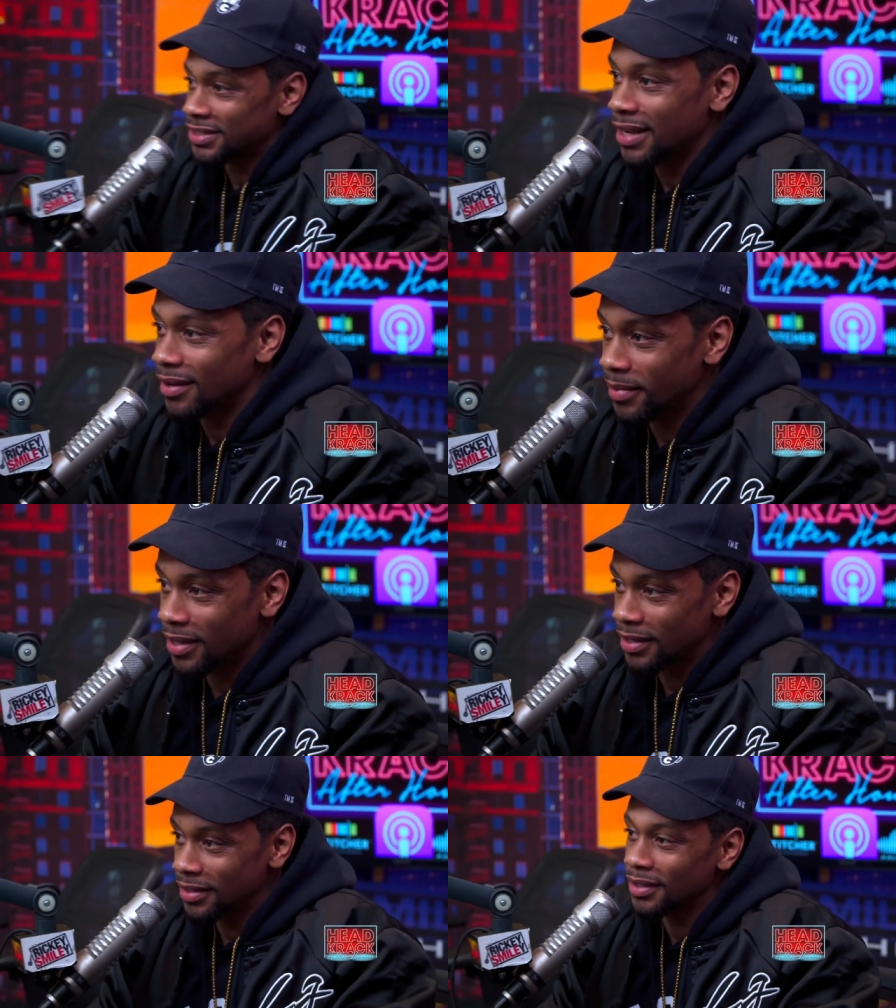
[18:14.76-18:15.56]
shot up
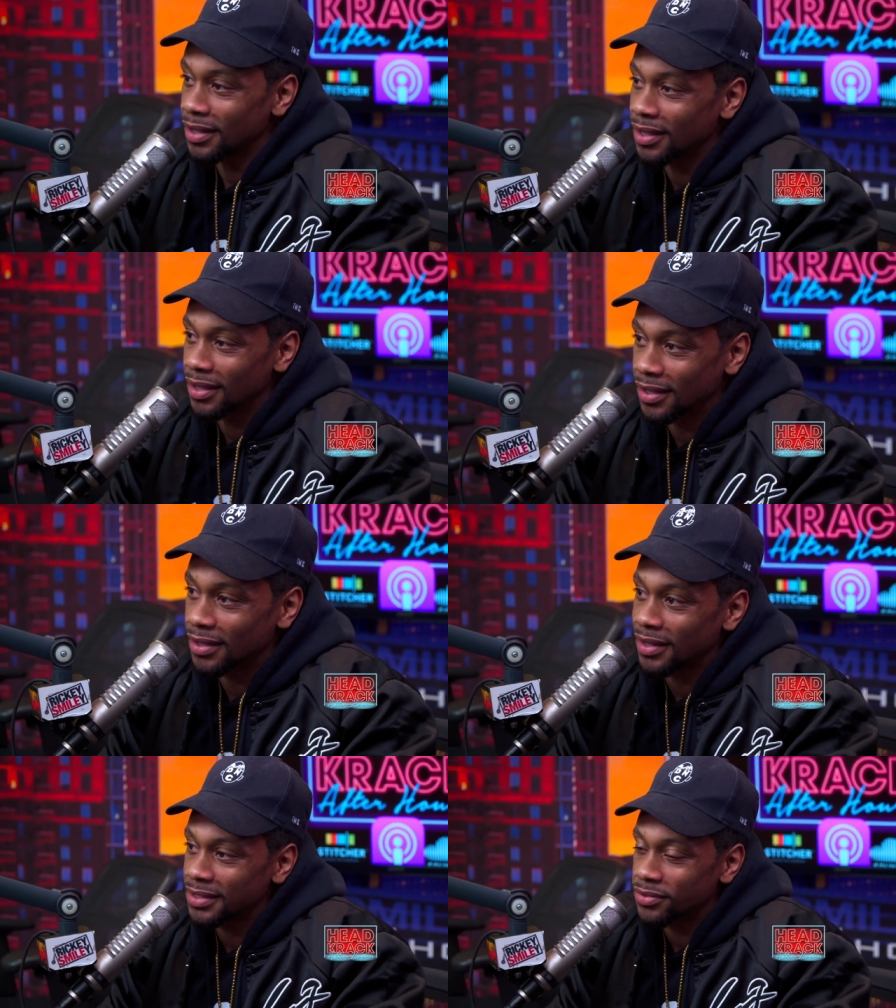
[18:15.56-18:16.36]
at? Yeah.
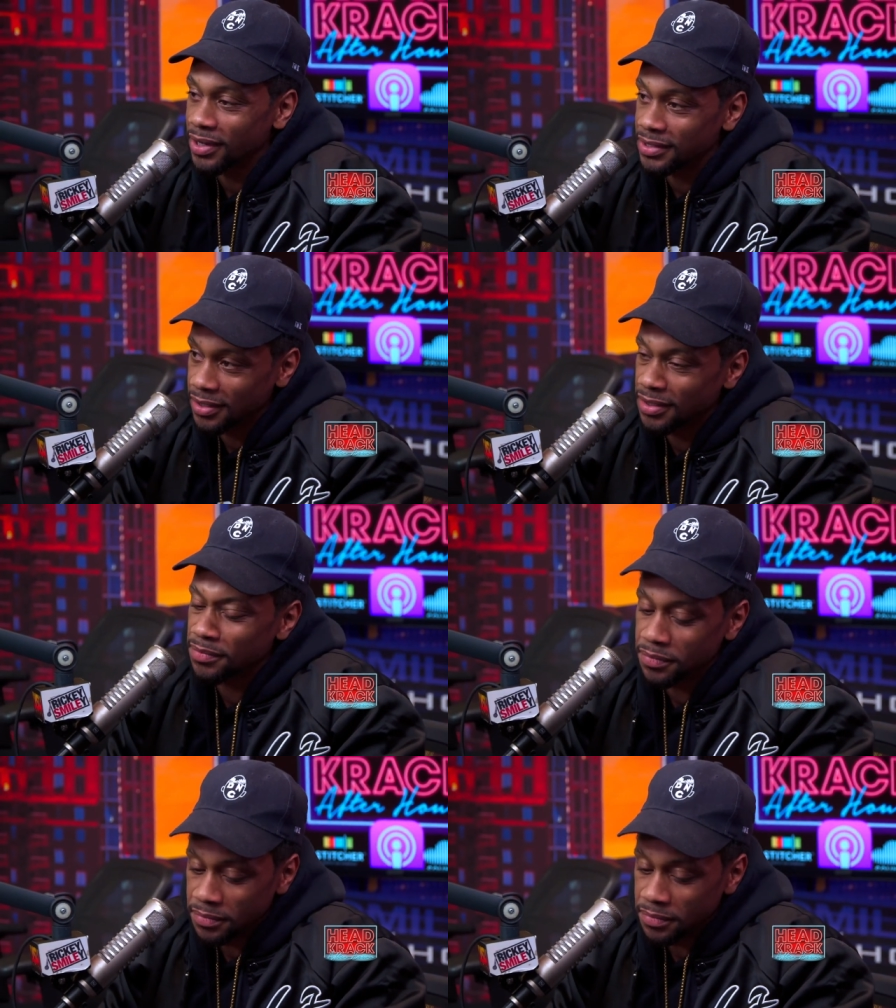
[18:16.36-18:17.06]
Yeah, that's yeah. crazy. I think